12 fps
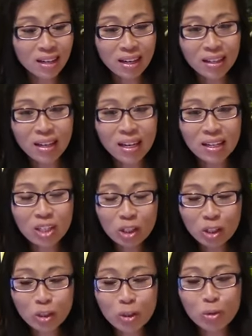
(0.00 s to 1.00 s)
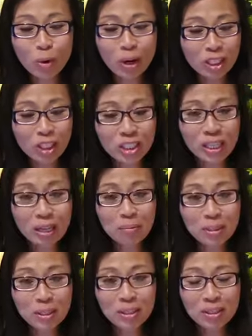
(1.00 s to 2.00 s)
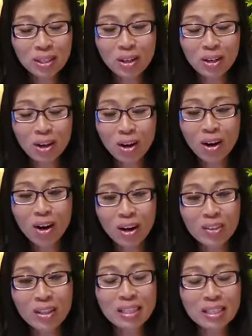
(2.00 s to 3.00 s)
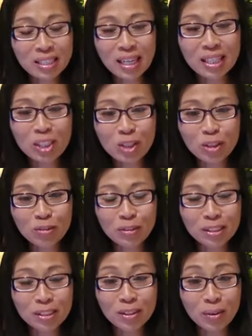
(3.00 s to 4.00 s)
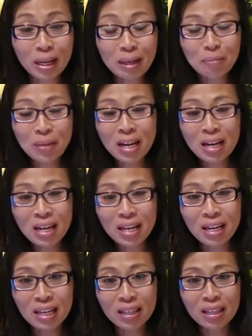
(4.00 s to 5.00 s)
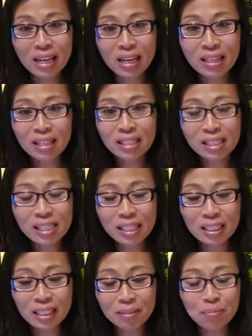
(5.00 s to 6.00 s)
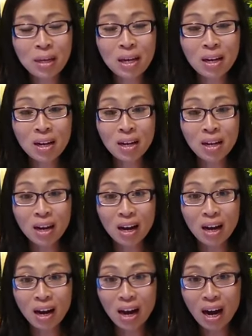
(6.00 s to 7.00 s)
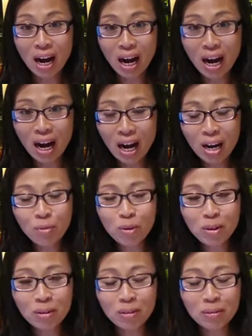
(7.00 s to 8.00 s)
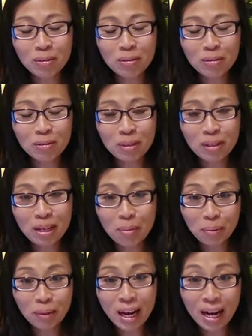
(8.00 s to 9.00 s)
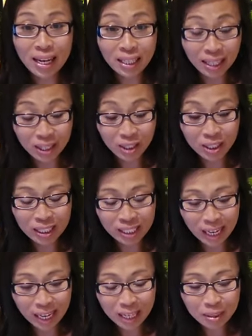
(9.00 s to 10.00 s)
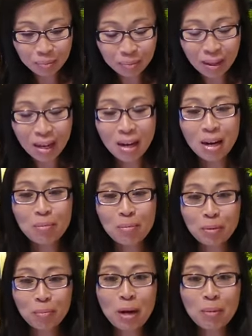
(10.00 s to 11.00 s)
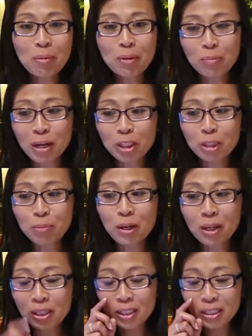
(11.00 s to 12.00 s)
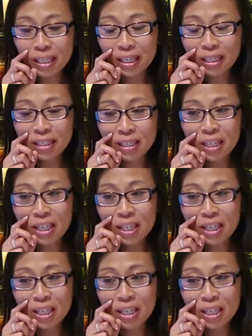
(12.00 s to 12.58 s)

and then use washi tapes on the inside surface, okay? And then the sealant. I will apply a layer today, but the problem with Mod Podge is that